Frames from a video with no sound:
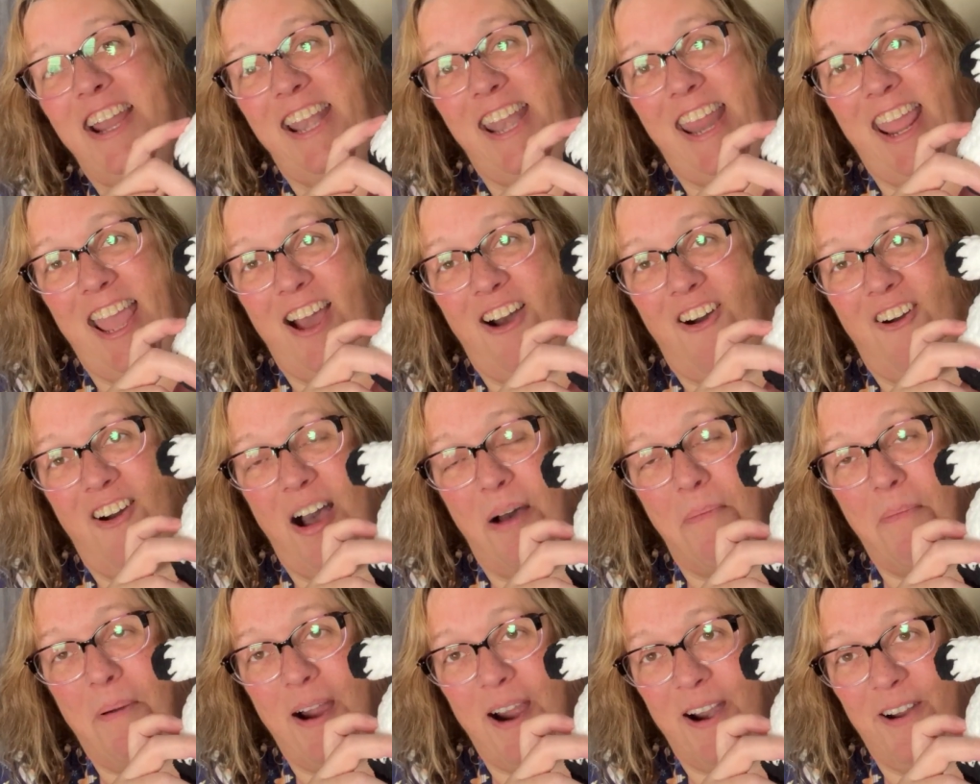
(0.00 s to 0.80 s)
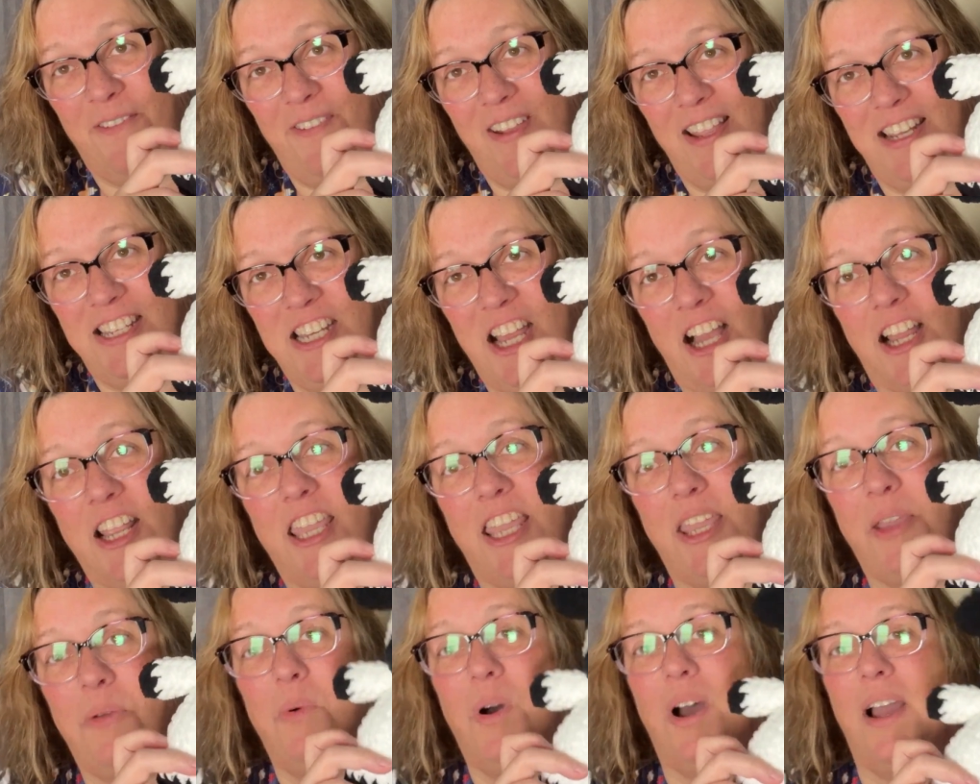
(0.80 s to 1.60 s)
now a Parfait
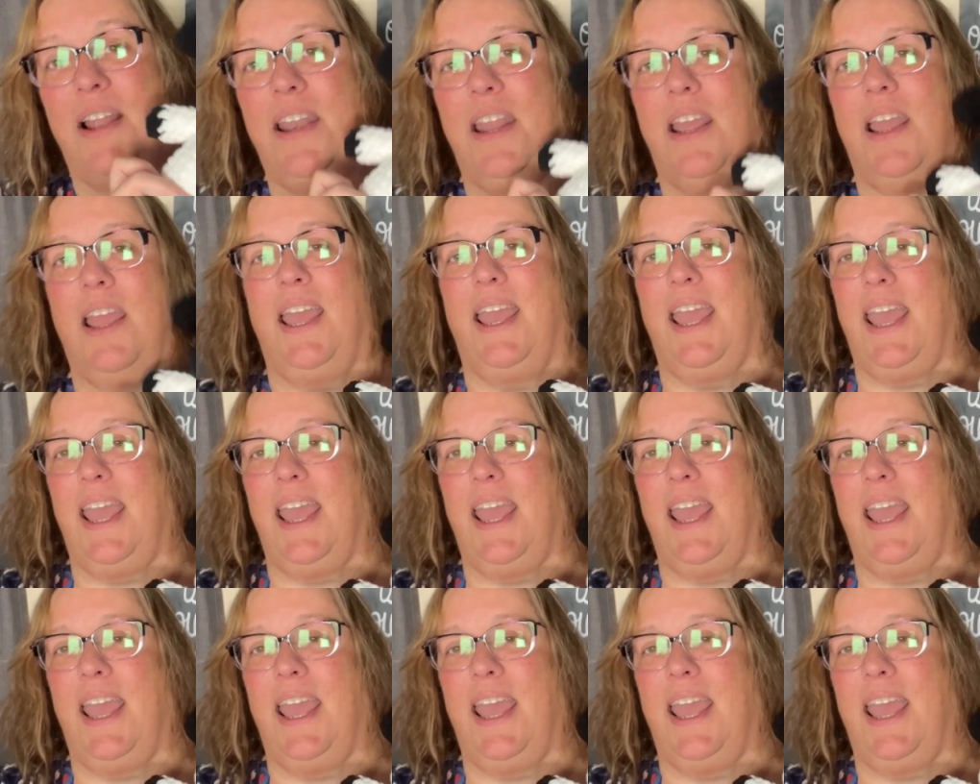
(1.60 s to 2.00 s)
Chunky one,